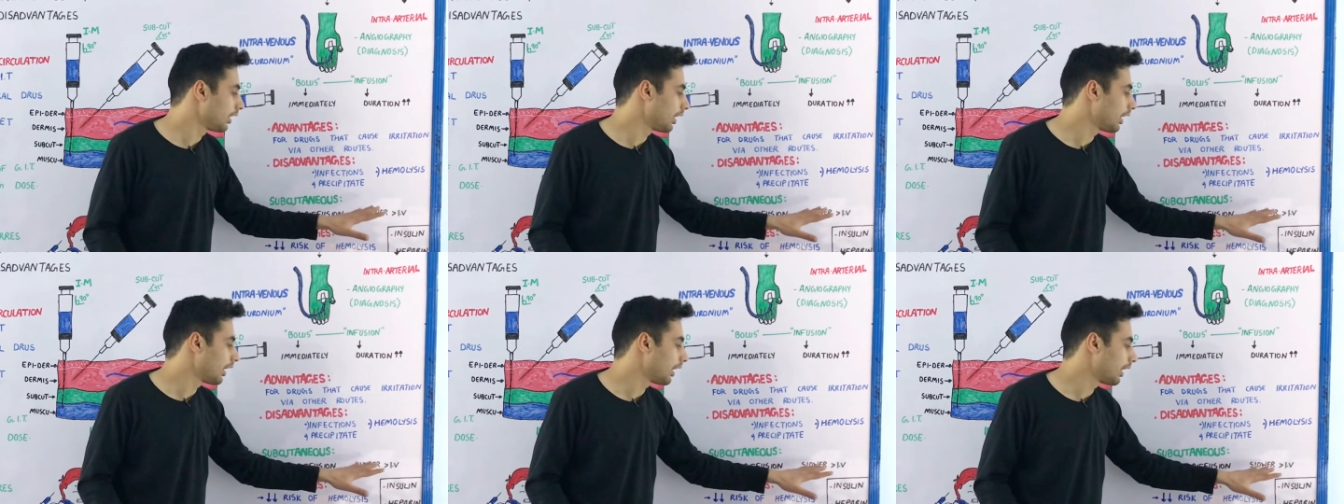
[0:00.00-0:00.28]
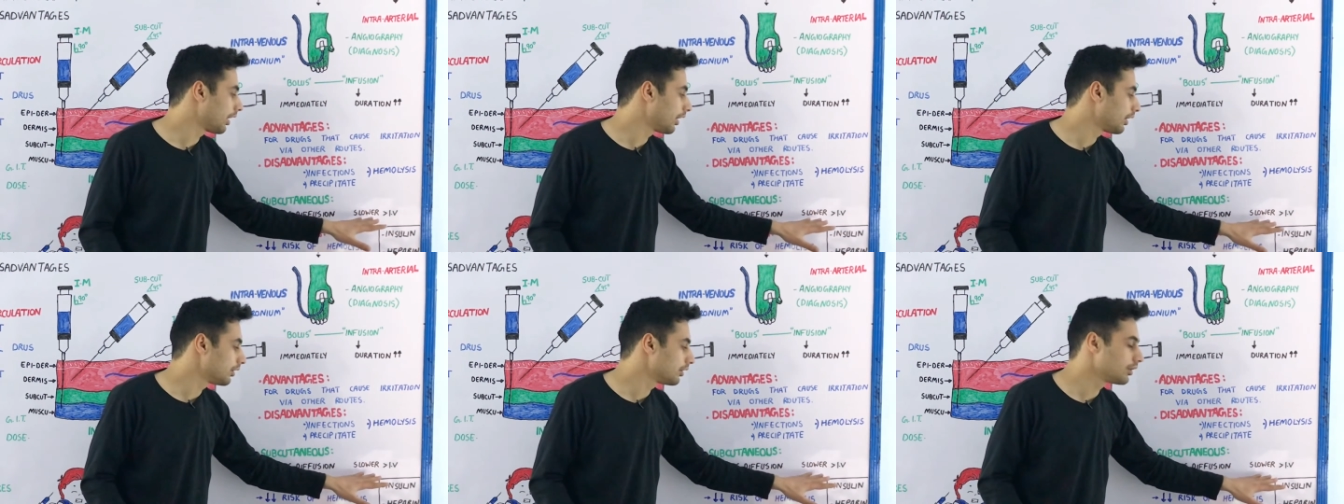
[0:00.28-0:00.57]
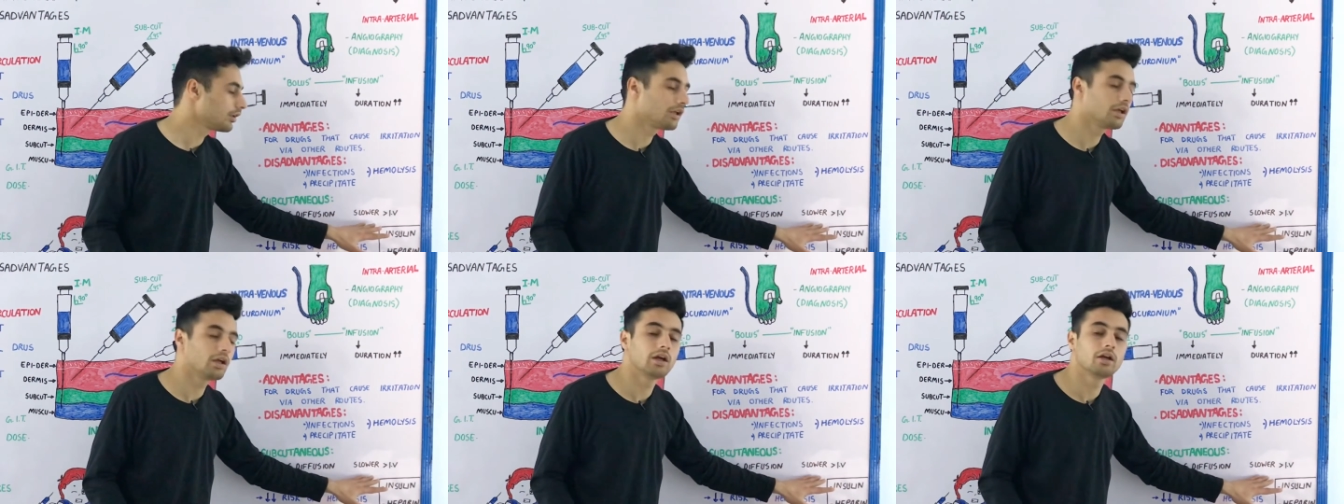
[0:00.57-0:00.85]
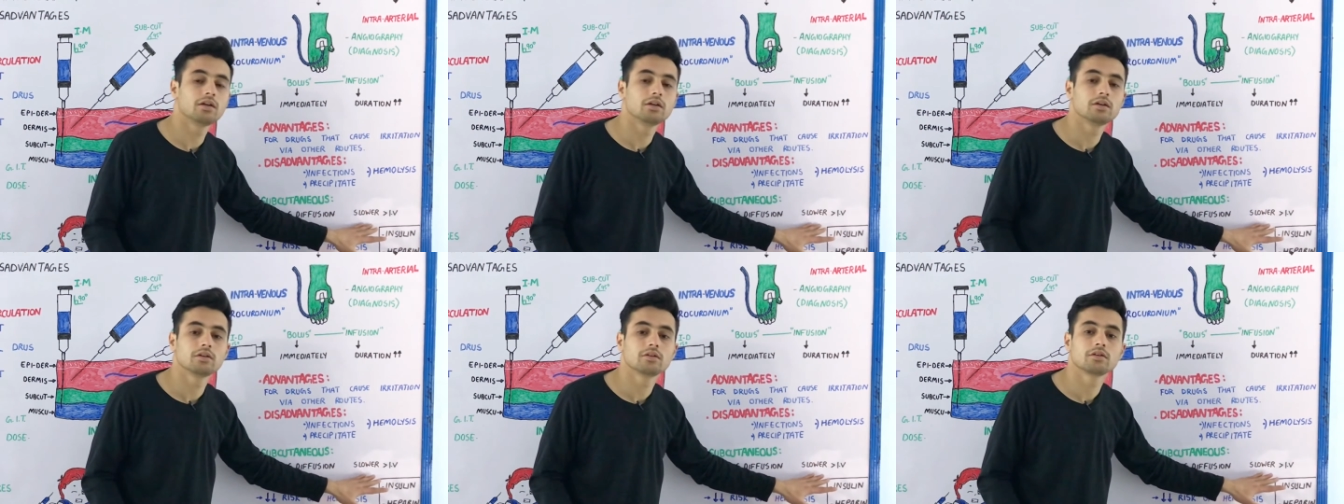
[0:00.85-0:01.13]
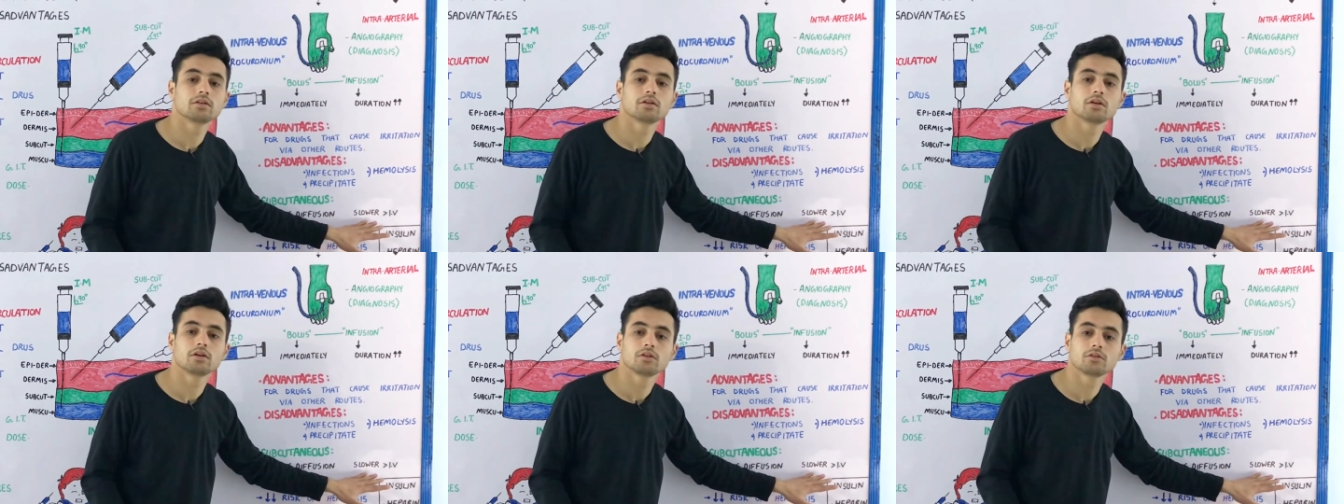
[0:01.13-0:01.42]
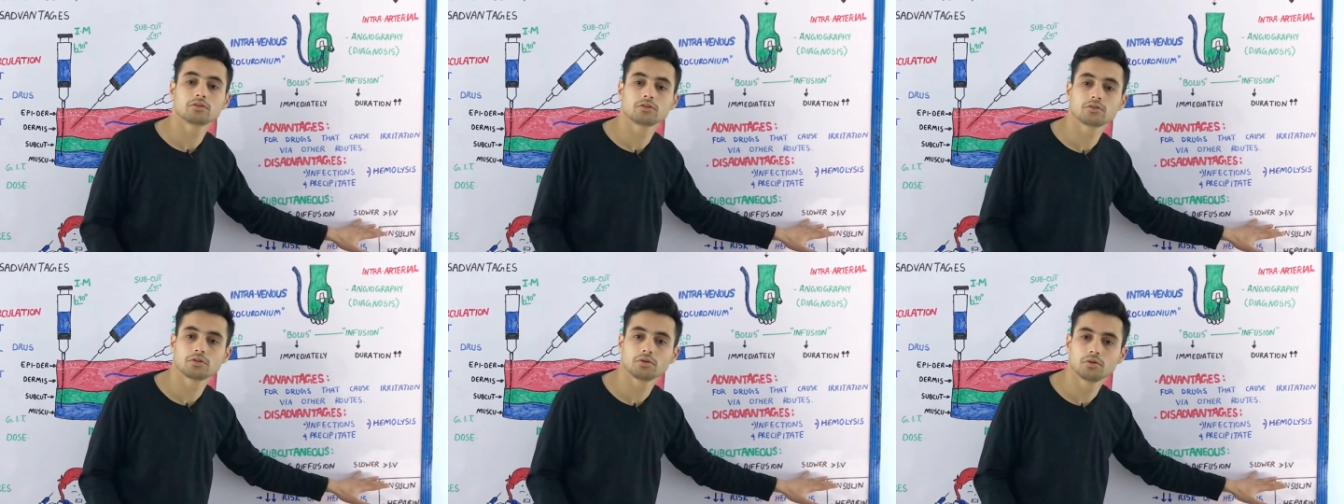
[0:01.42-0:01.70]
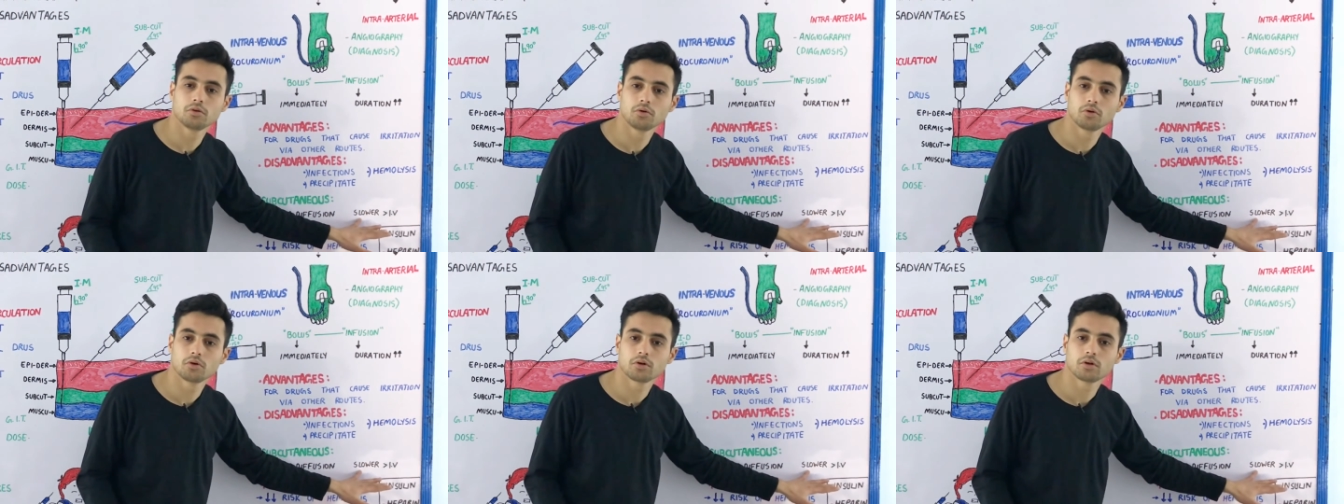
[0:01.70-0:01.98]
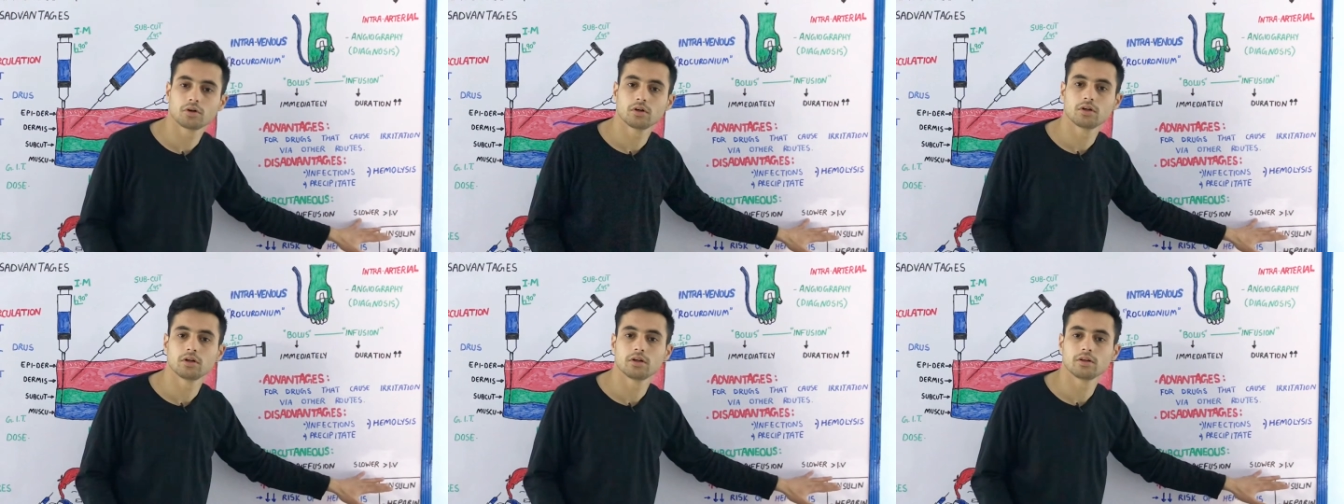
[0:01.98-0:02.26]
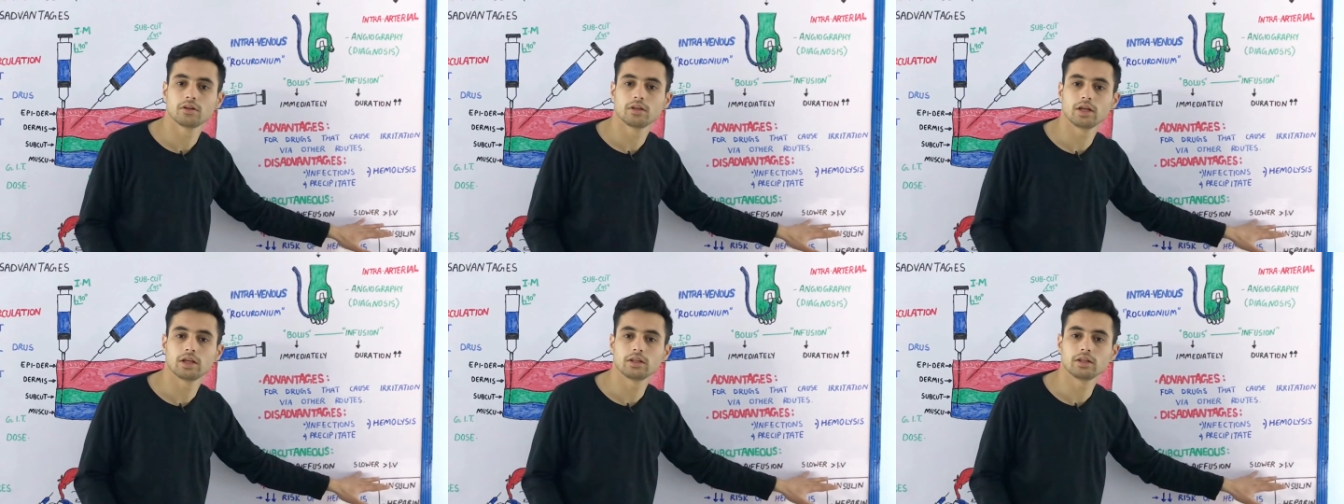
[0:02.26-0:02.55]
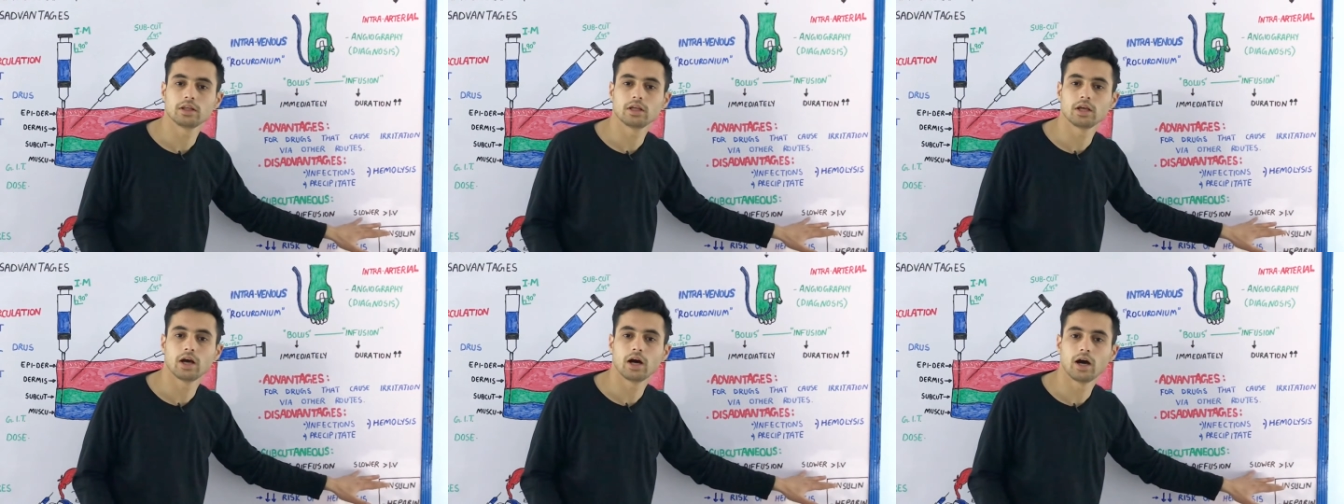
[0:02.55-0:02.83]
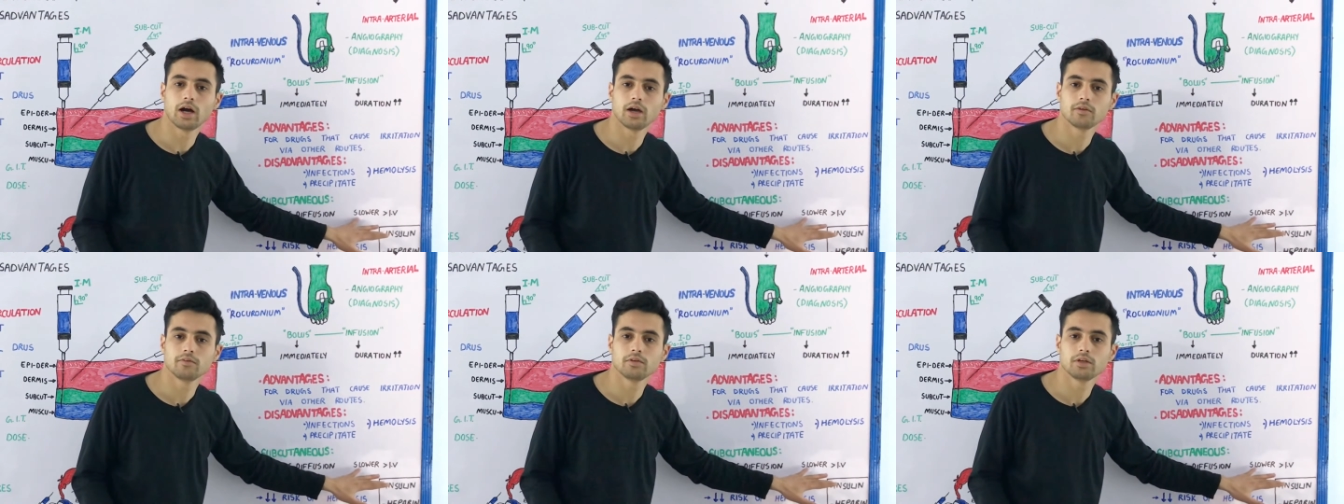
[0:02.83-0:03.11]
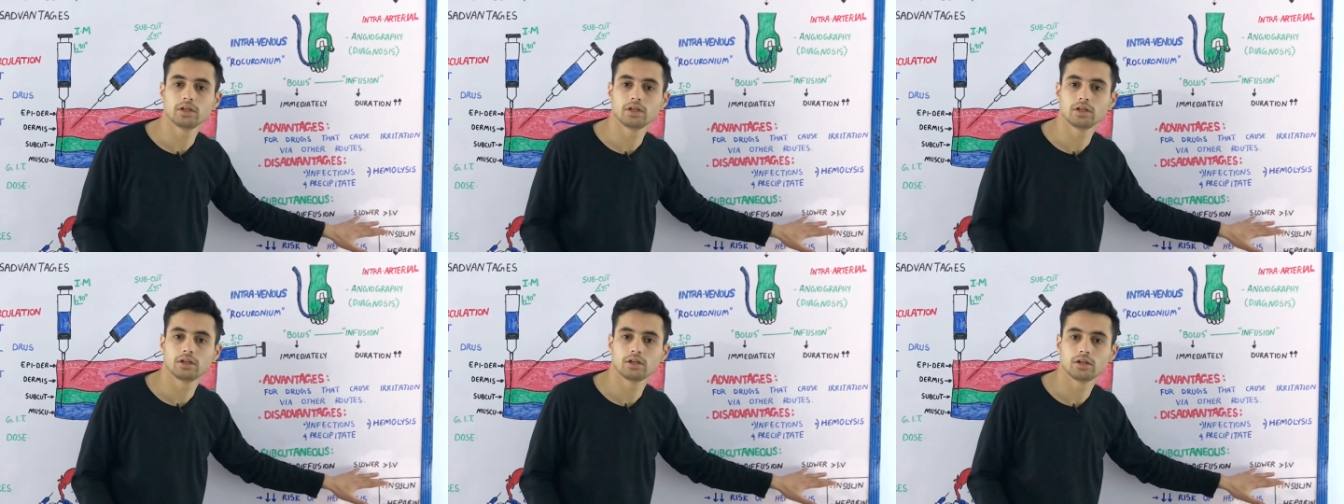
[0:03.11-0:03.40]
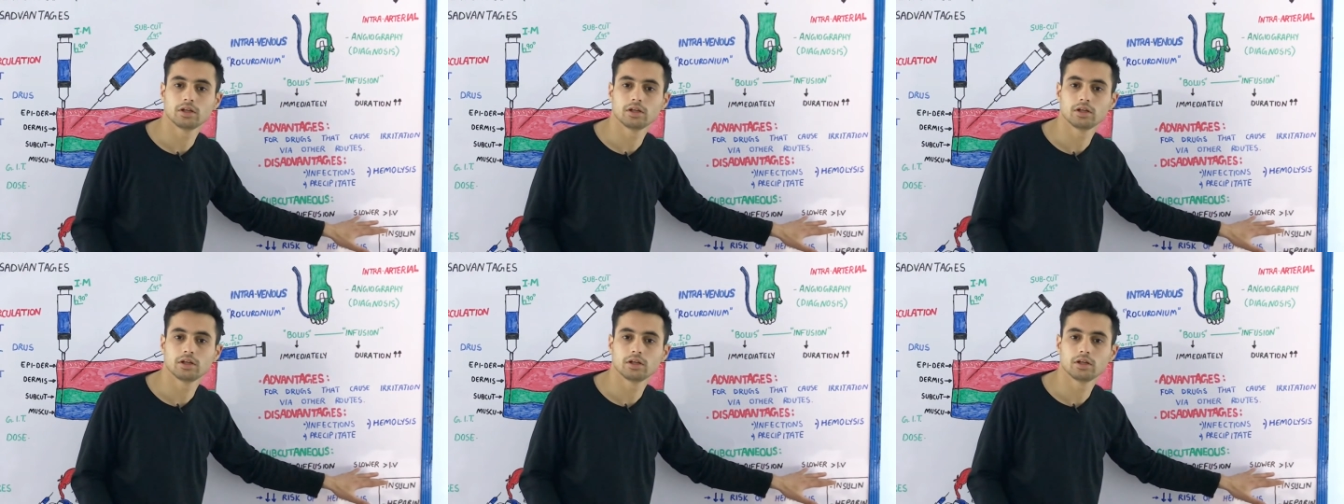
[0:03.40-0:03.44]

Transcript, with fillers: and it is slower than the IV